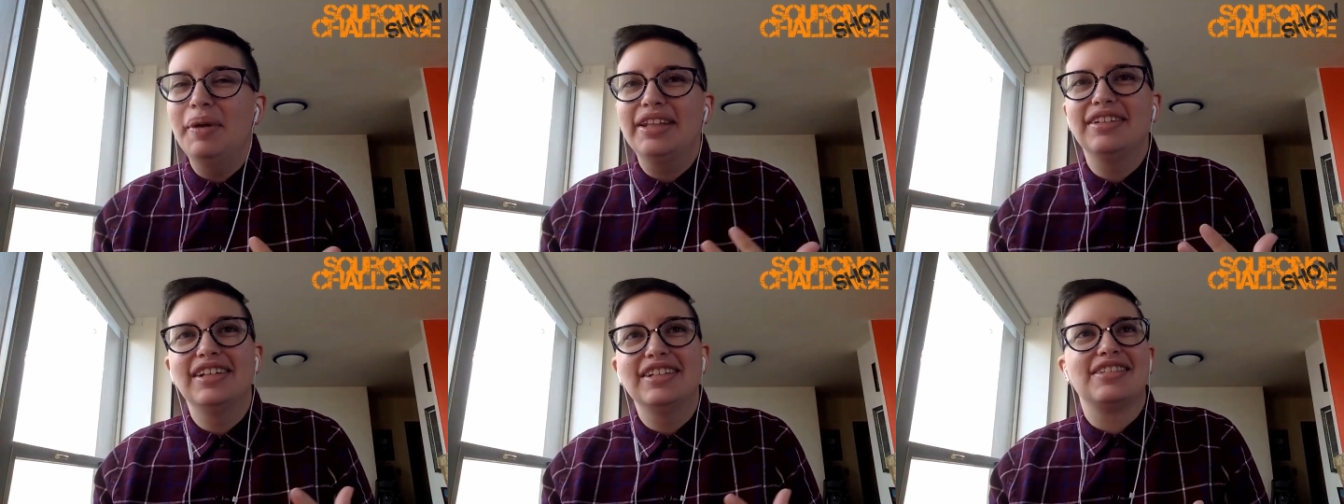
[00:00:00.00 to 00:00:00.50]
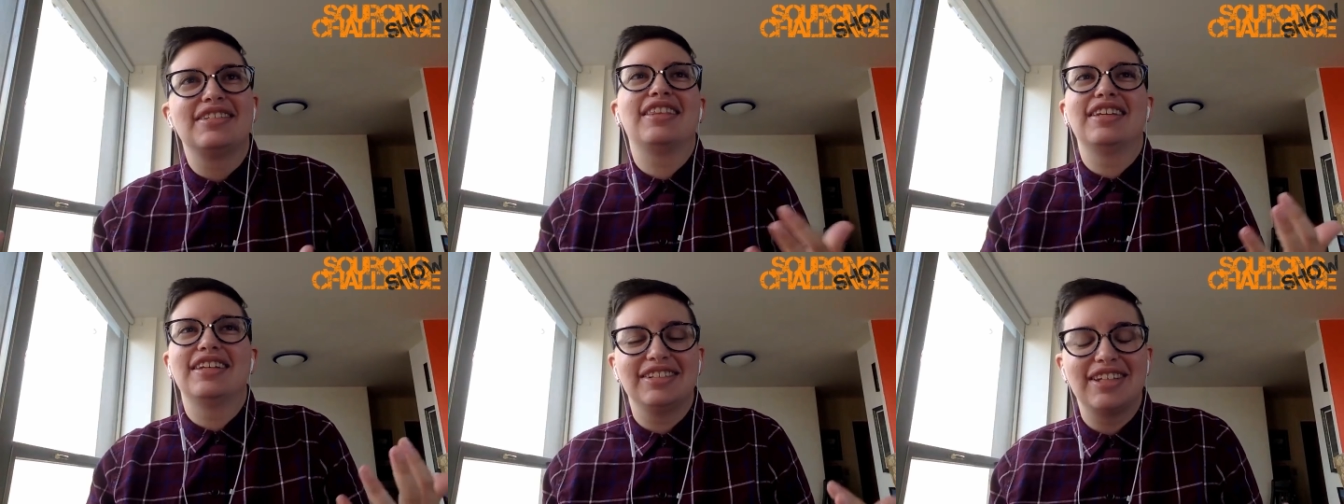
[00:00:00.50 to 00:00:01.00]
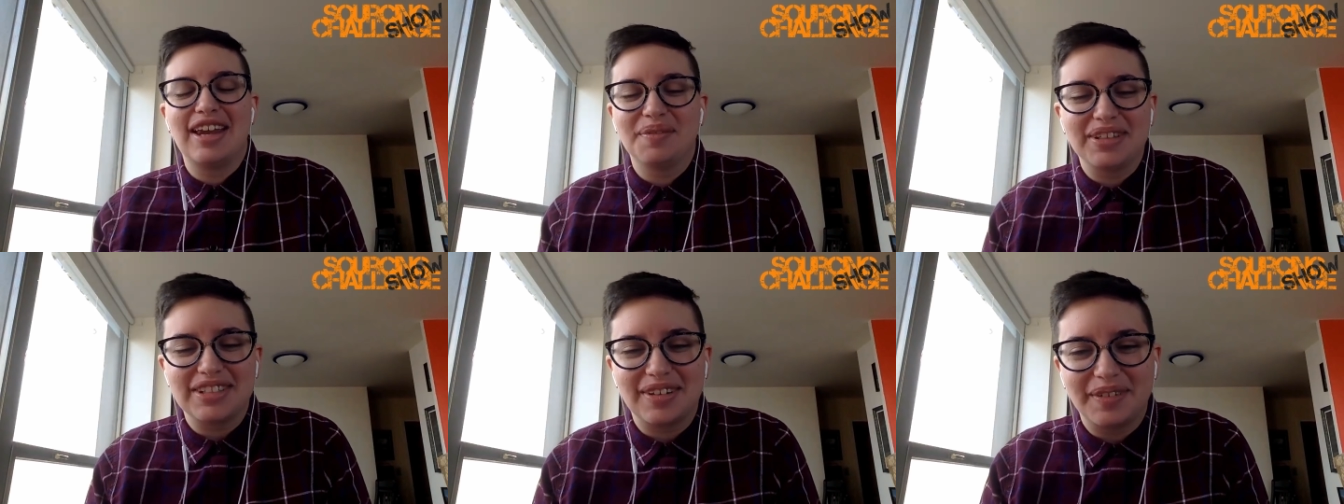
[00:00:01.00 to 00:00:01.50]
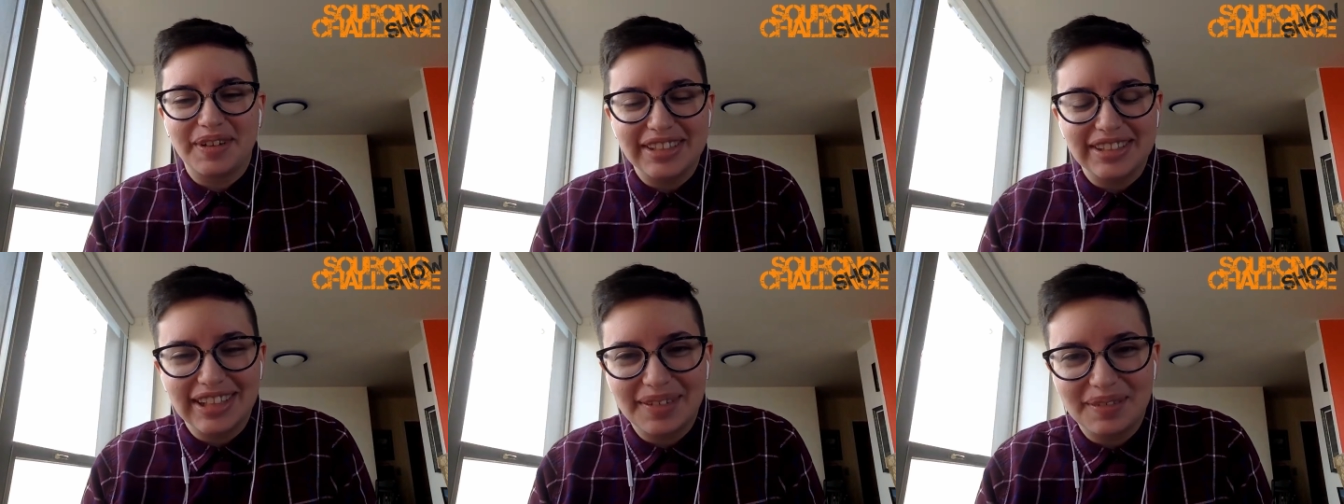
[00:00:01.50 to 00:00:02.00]
I mean, it's nothing that anyone's
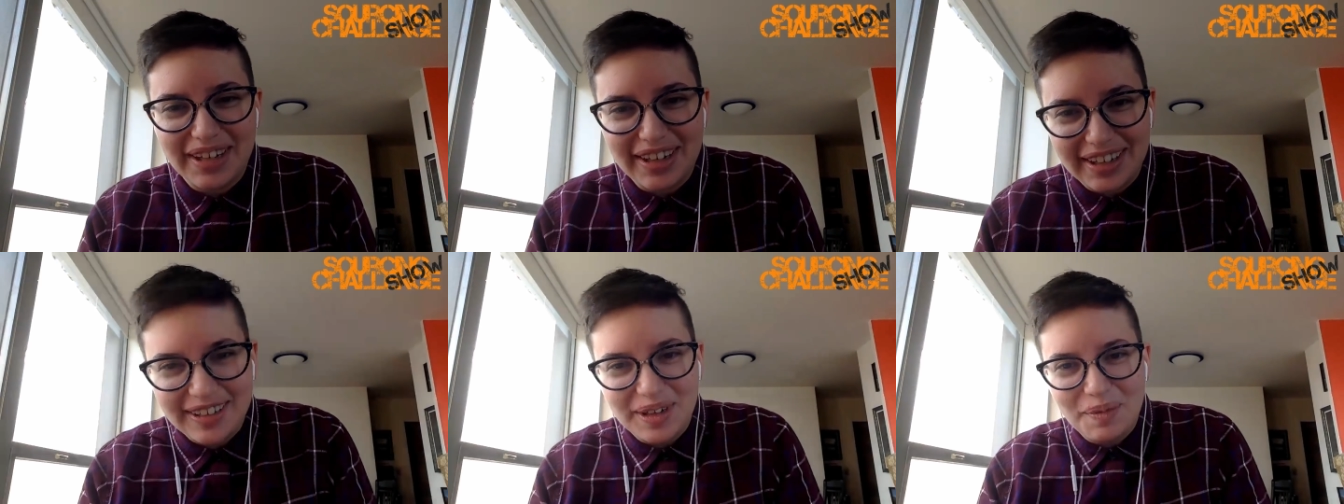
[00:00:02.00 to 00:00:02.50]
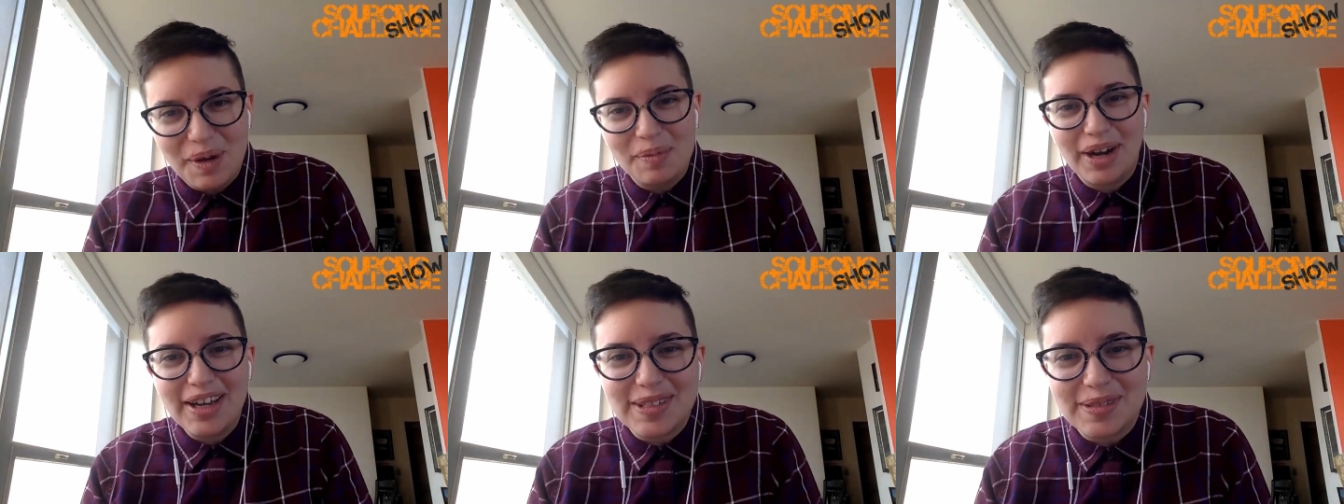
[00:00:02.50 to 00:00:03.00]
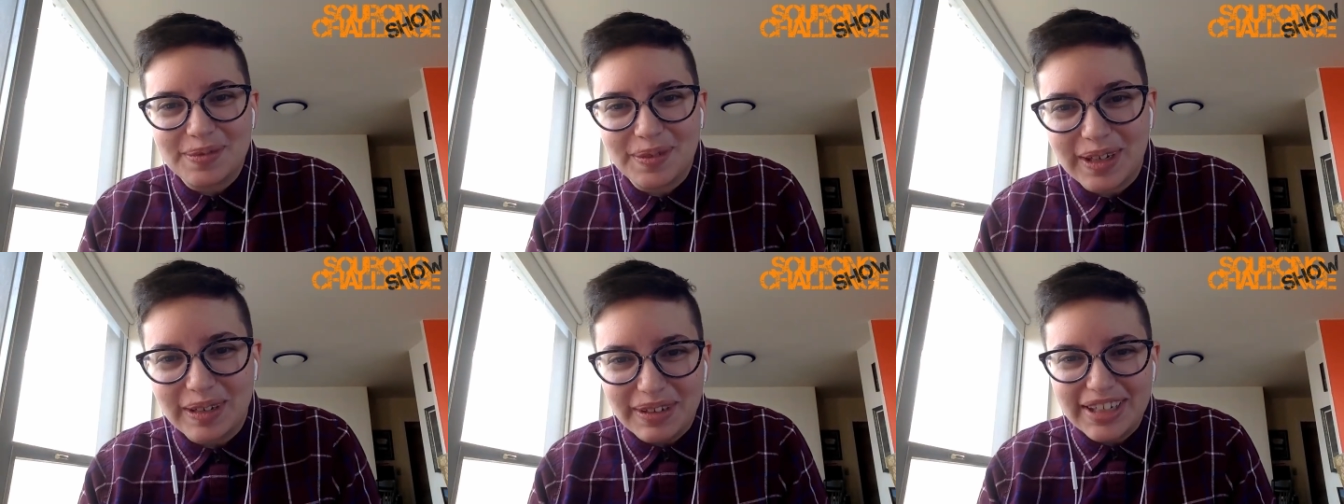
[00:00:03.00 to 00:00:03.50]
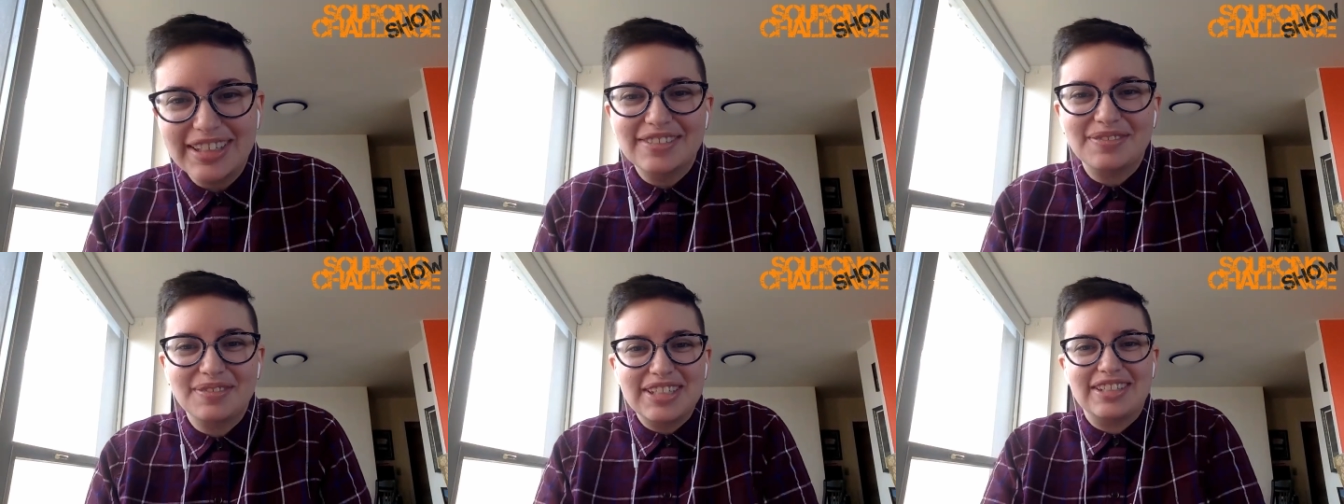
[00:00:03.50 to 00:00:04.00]
going to like win any Nobel Prizes for, but
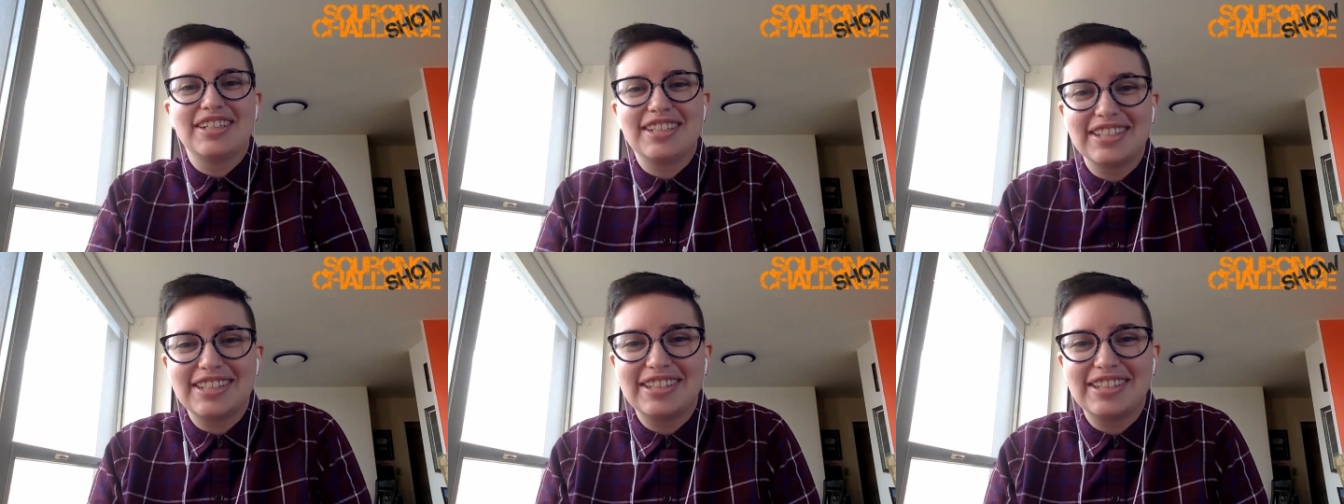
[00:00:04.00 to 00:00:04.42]
it is research.